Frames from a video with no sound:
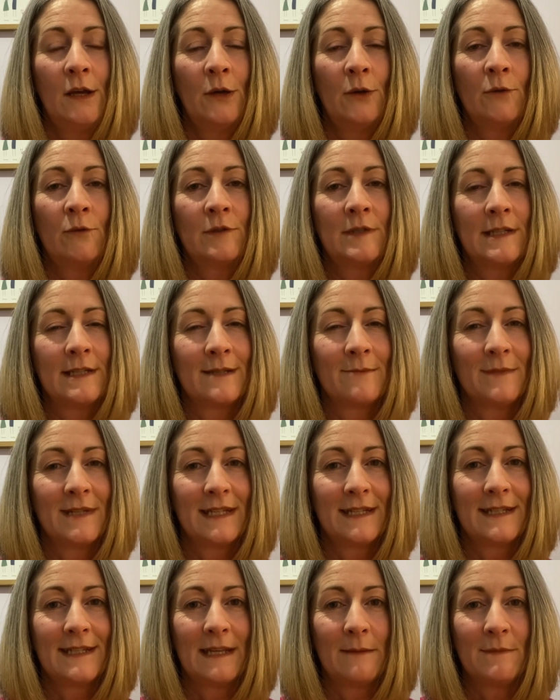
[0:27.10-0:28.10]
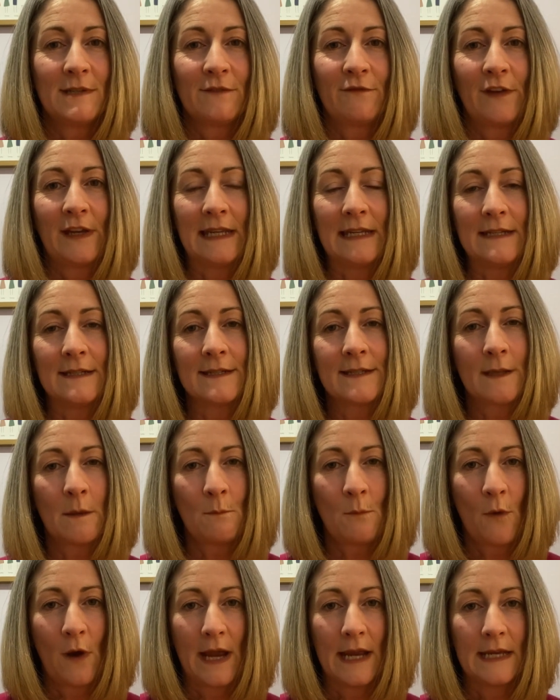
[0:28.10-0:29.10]
Autism did seem to fit in
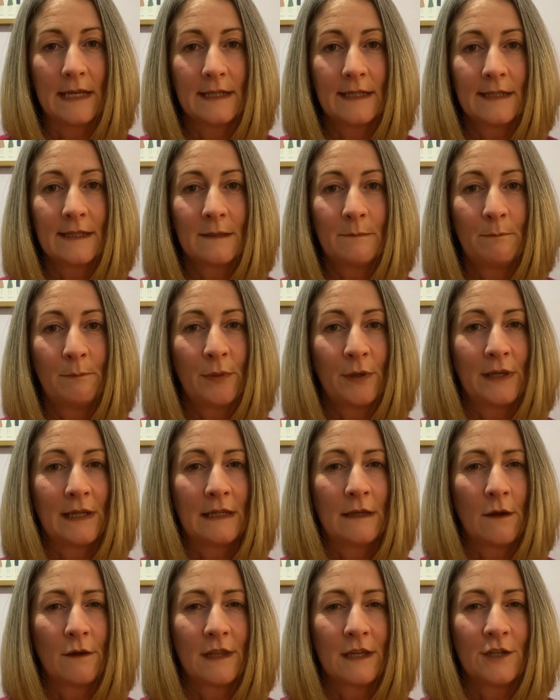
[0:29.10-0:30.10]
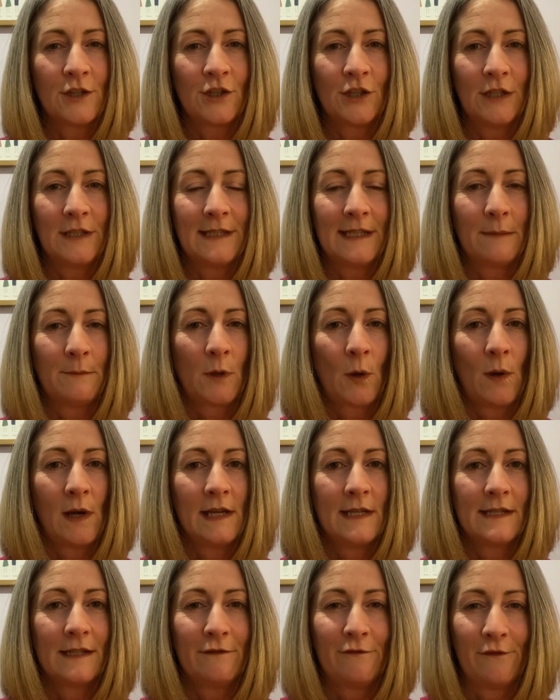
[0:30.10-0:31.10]
some ways, but in others she seemed
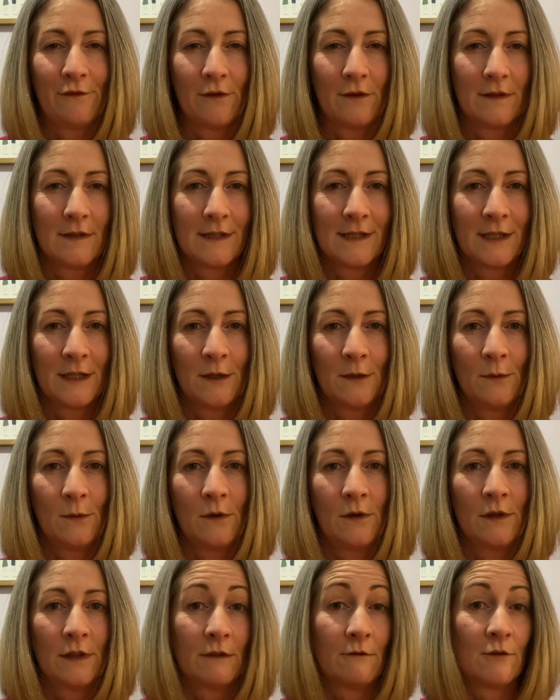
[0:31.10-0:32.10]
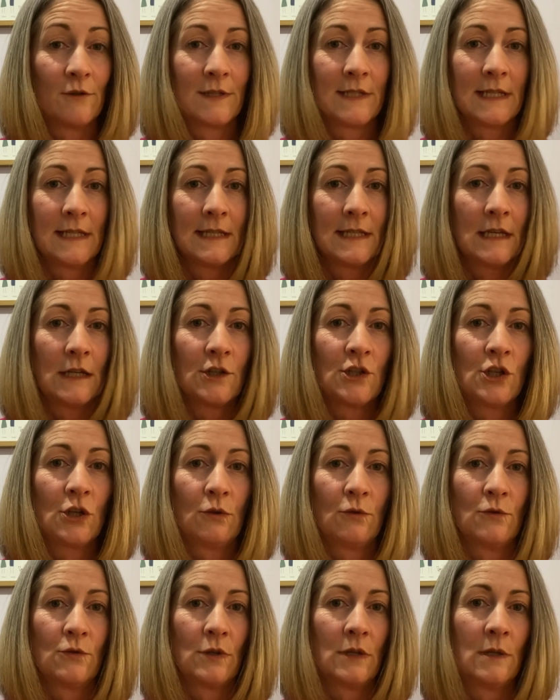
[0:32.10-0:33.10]
quite different to other autistic
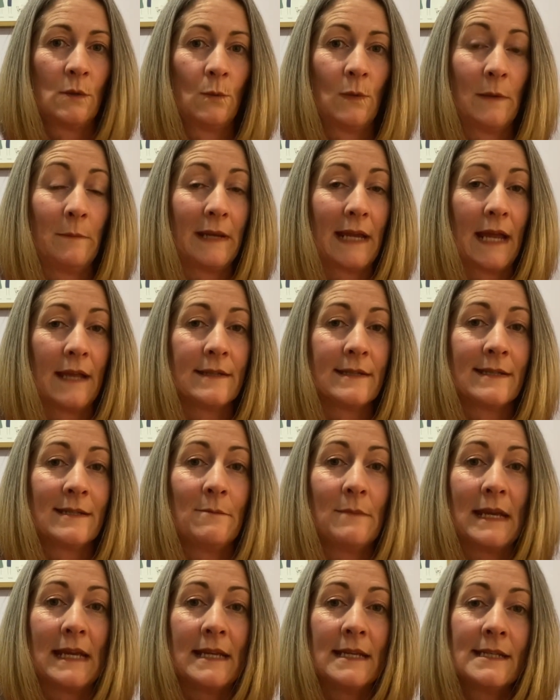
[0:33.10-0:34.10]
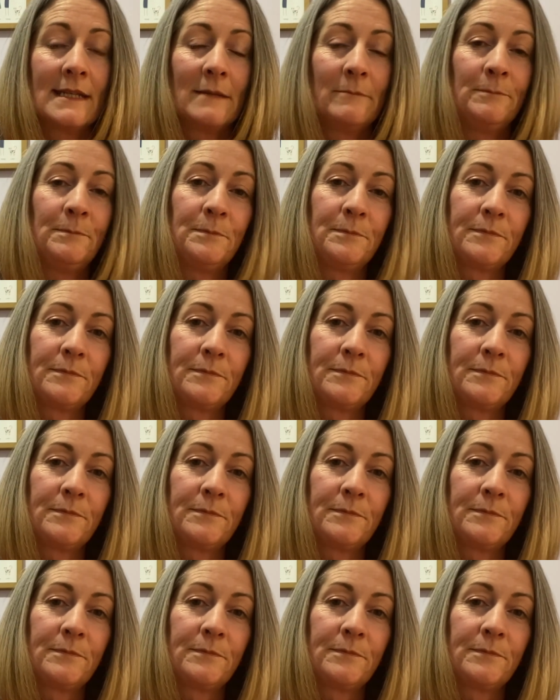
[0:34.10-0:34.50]
children we began to meet.